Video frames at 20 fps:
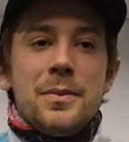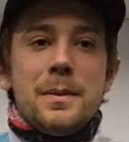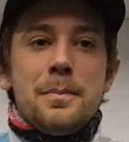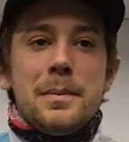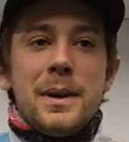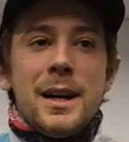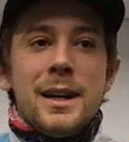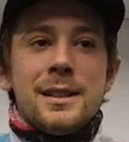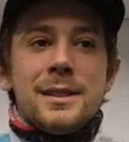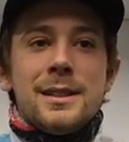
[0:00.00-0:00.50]

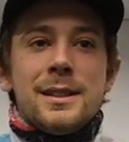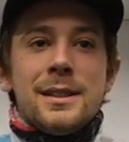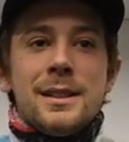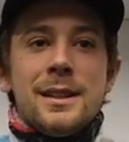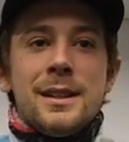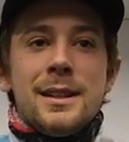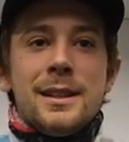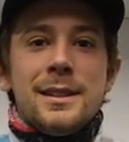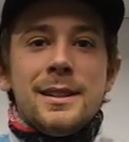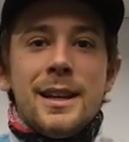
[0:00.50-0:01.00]
but uh,
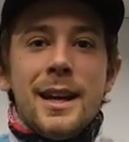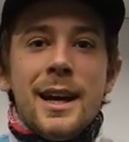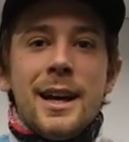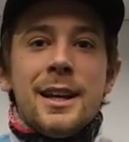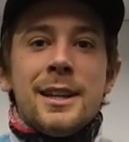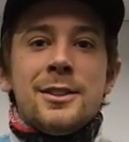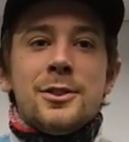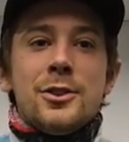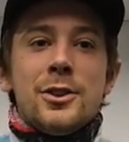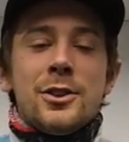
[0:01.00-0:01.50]
in the
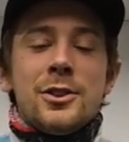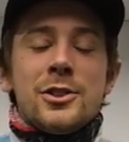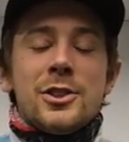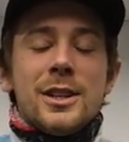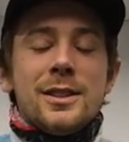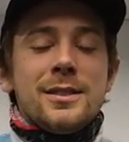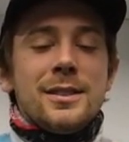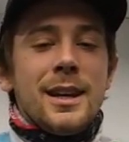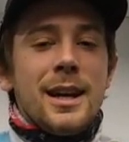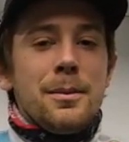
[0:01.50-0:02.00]
end you're
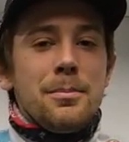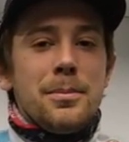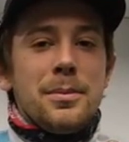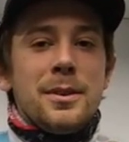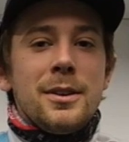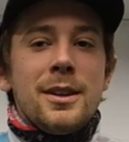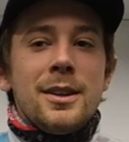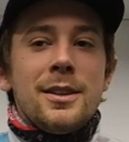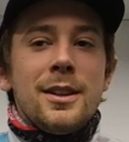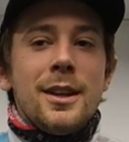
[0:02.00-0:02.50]
just
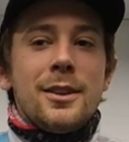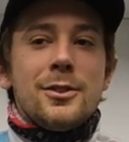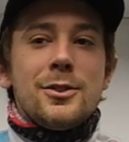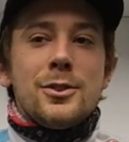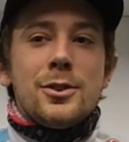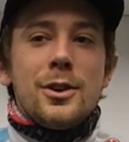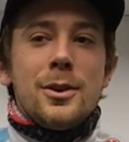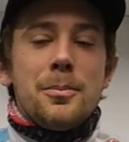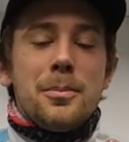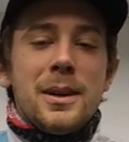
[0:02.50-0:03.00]
happy that
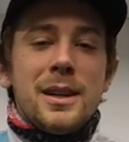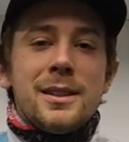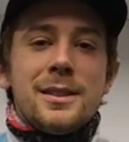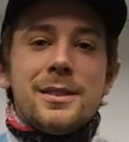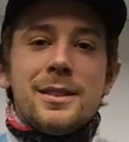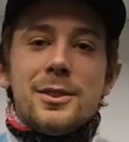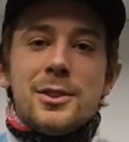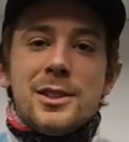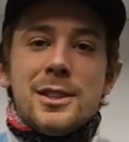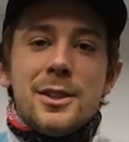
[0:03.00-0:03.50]
you complete
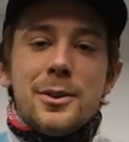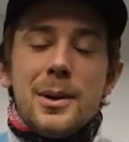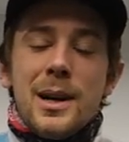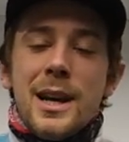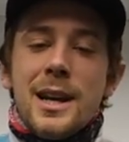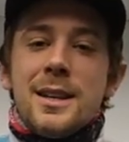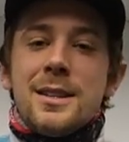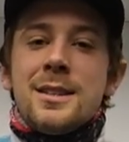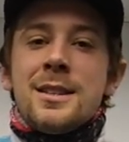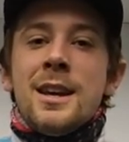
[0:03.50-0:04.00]
the, the
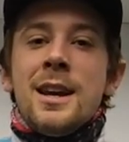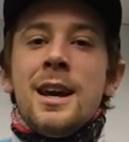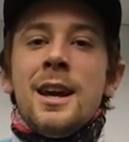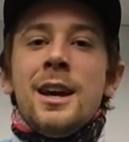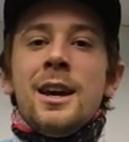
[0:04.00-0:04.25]
race